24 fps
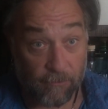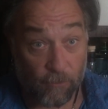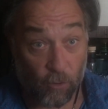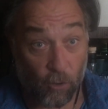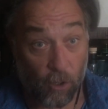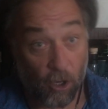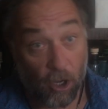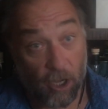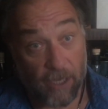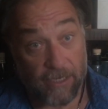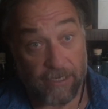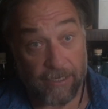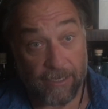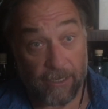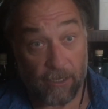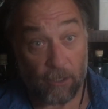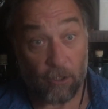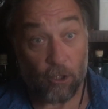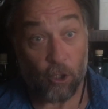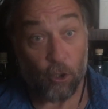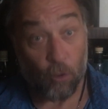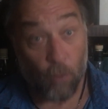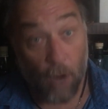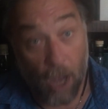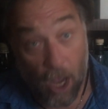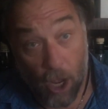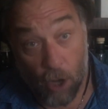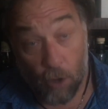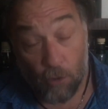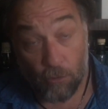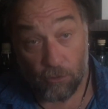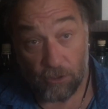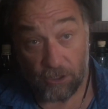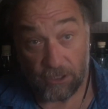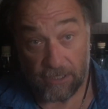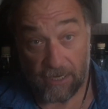or IDL, who
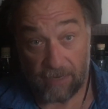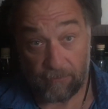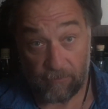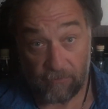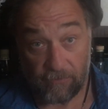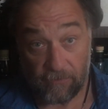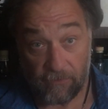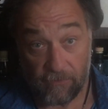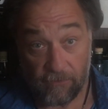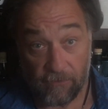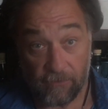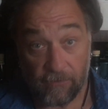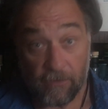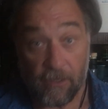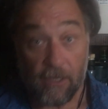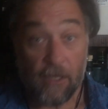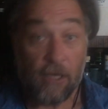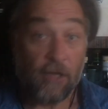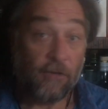own Jameson's,